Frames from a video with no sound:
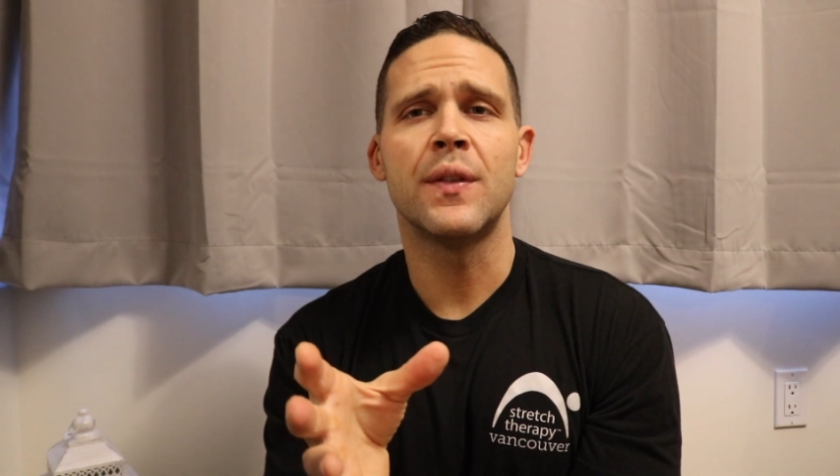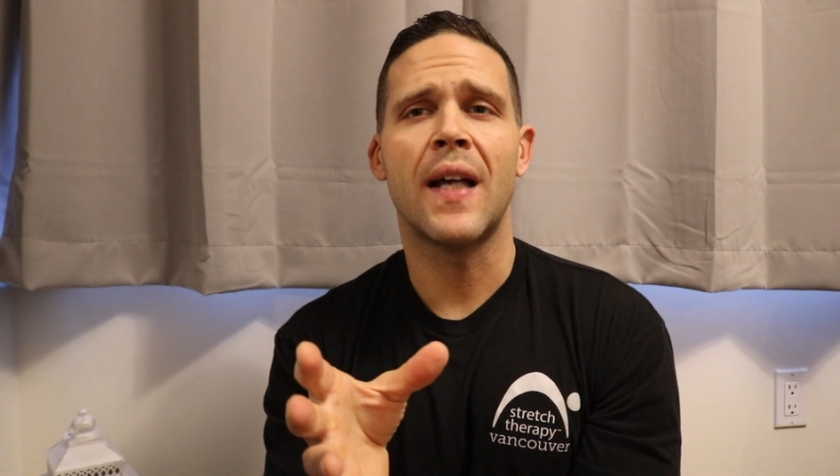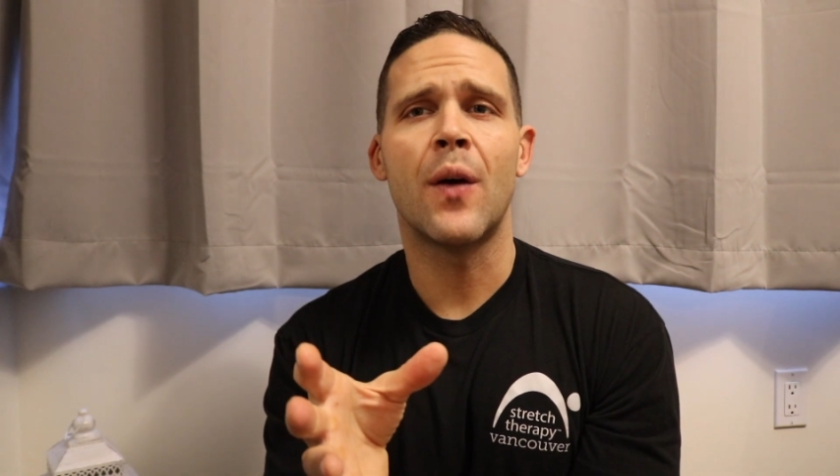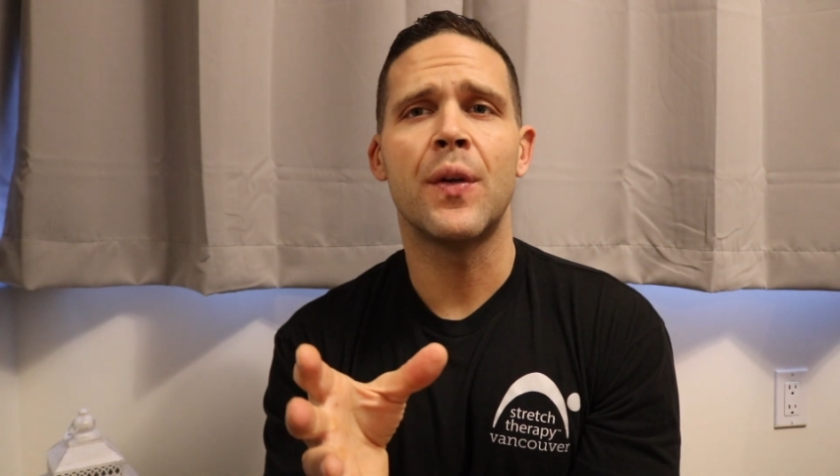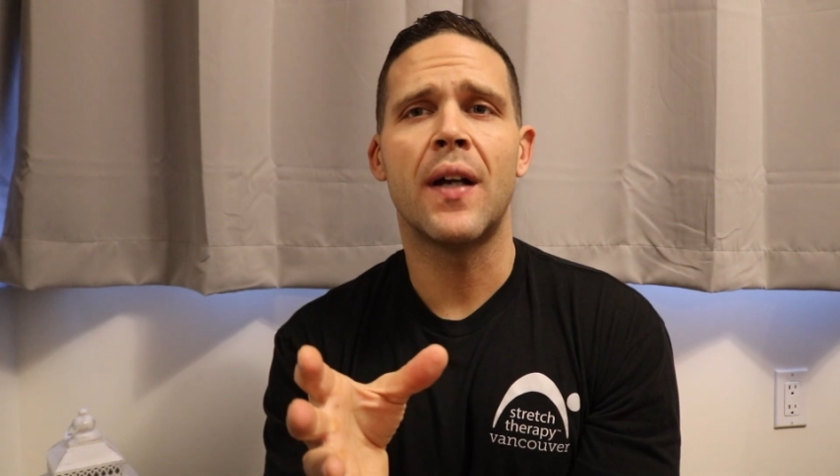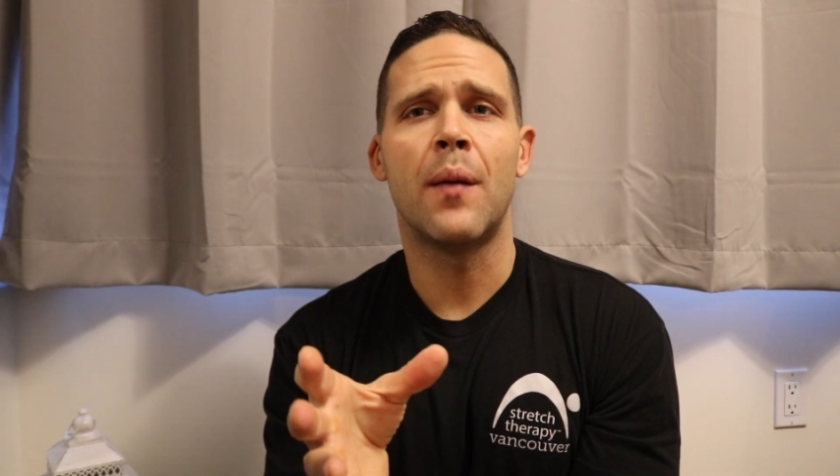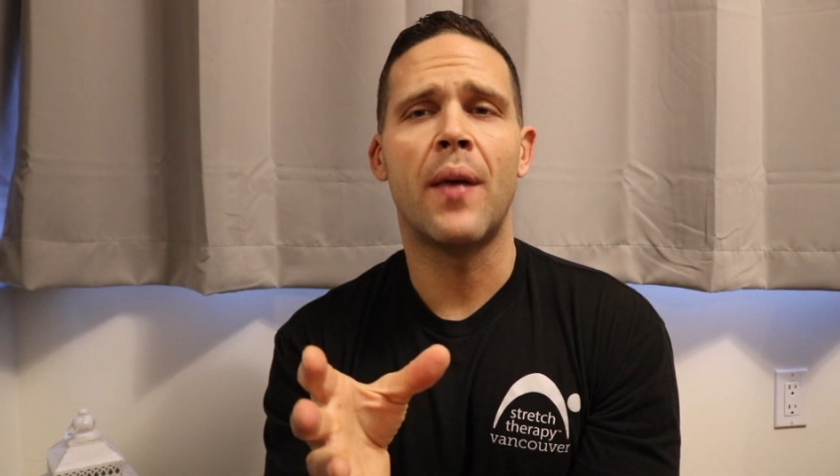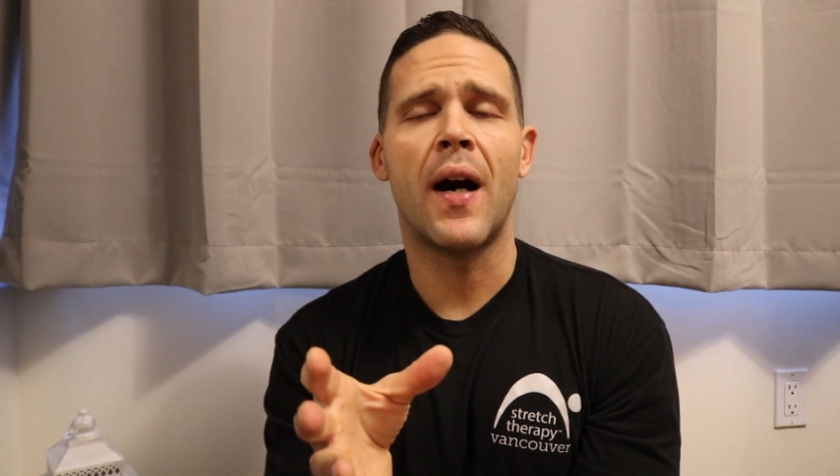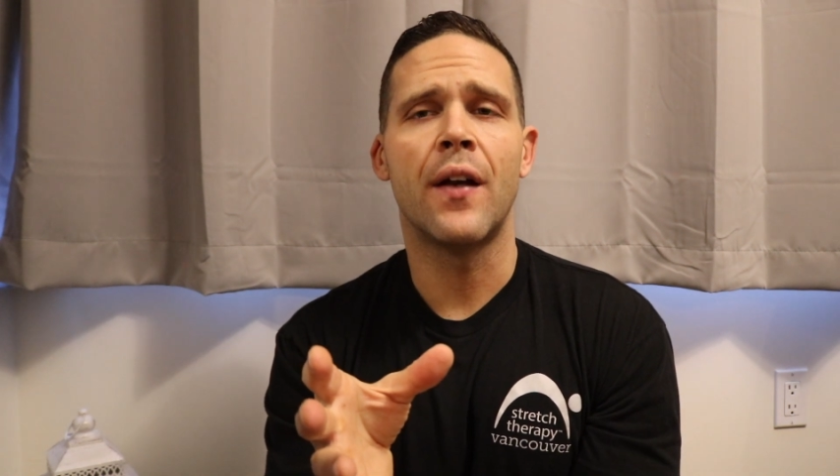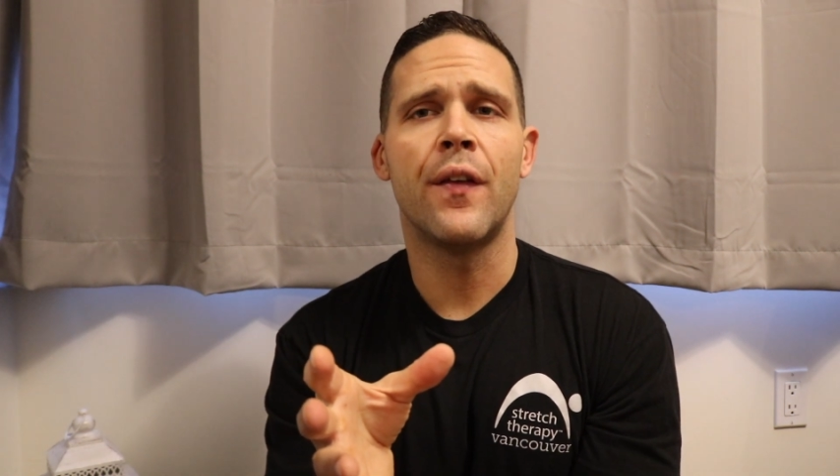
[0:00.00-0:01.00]
is how to come
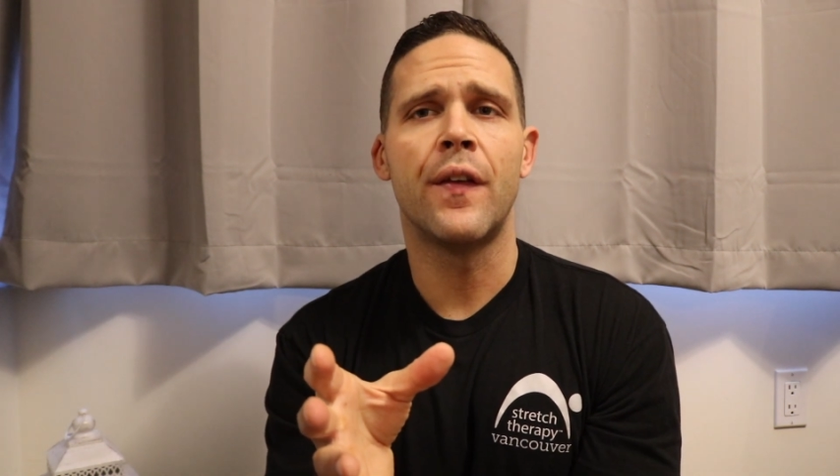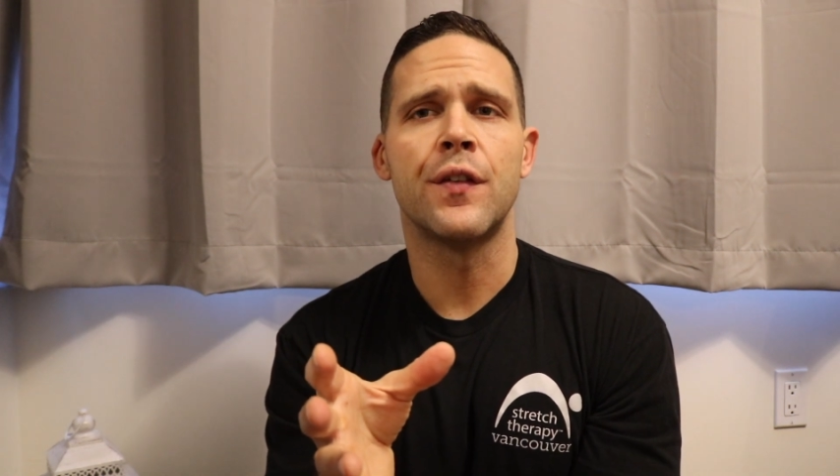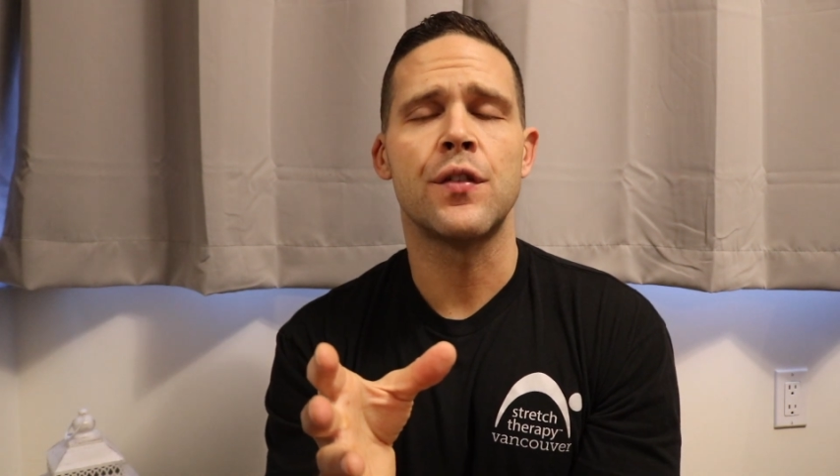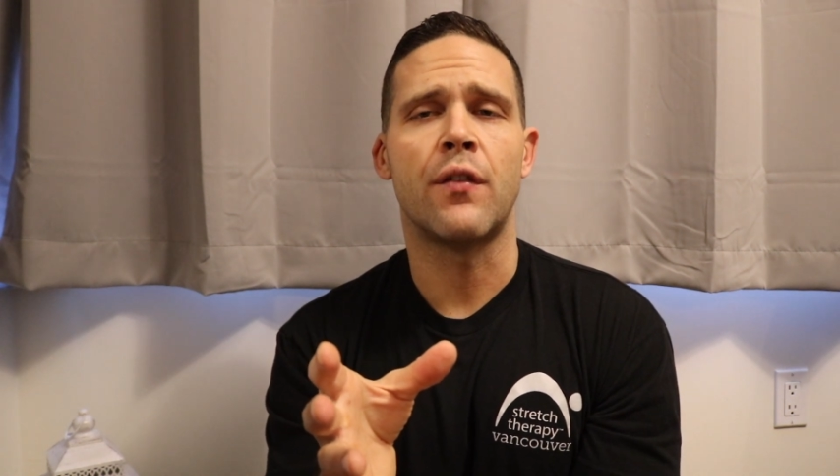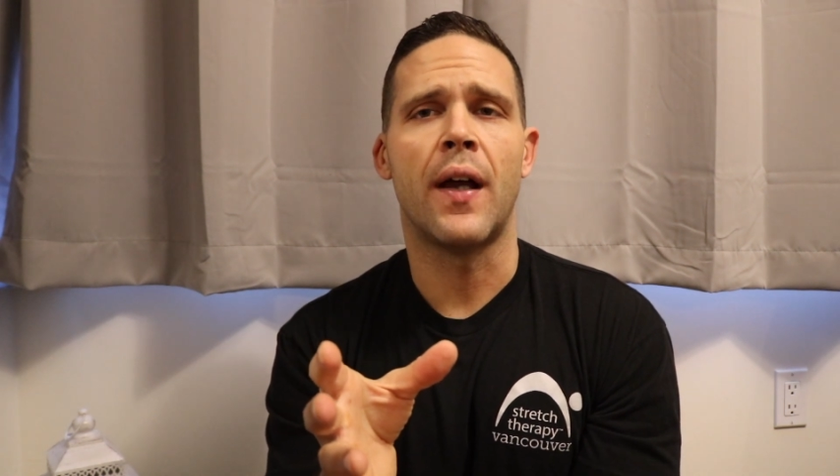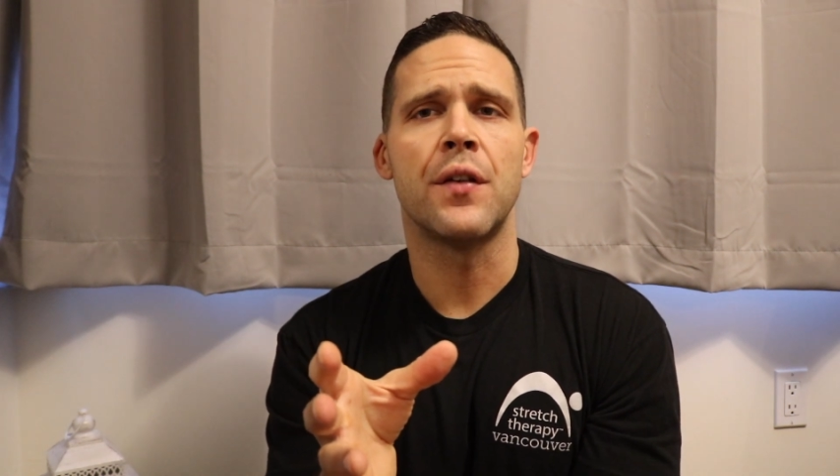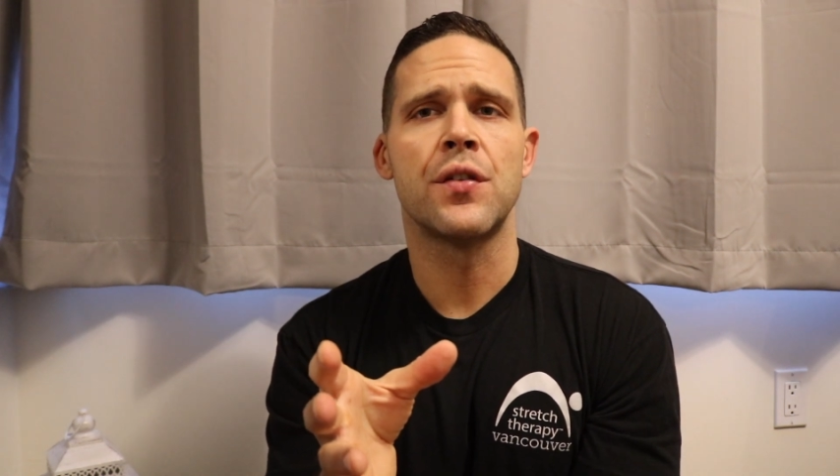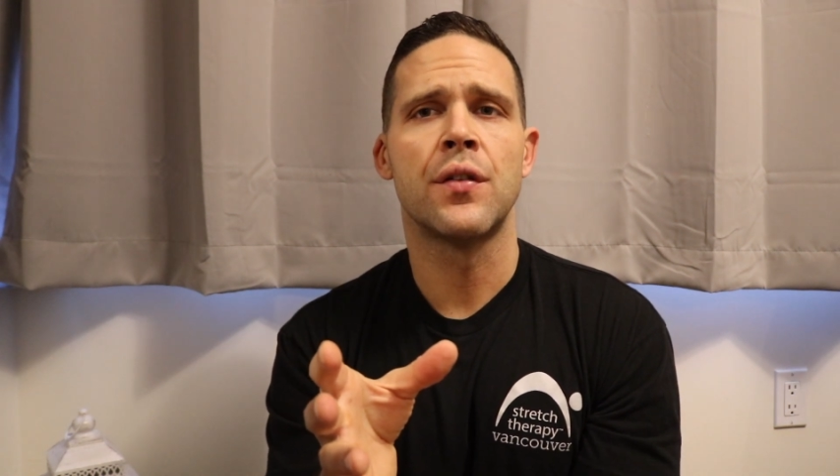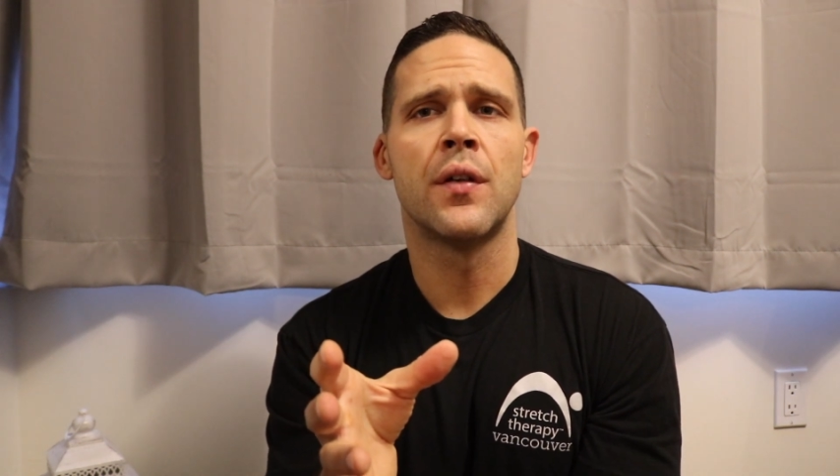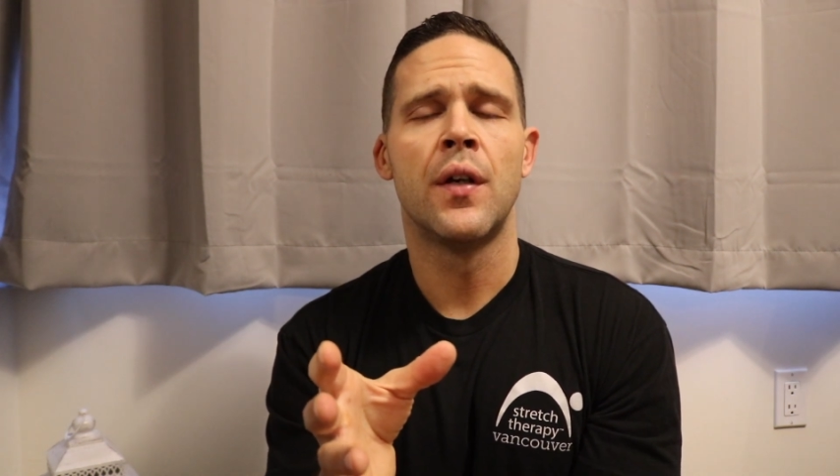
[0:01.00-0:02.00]
out of the stretch.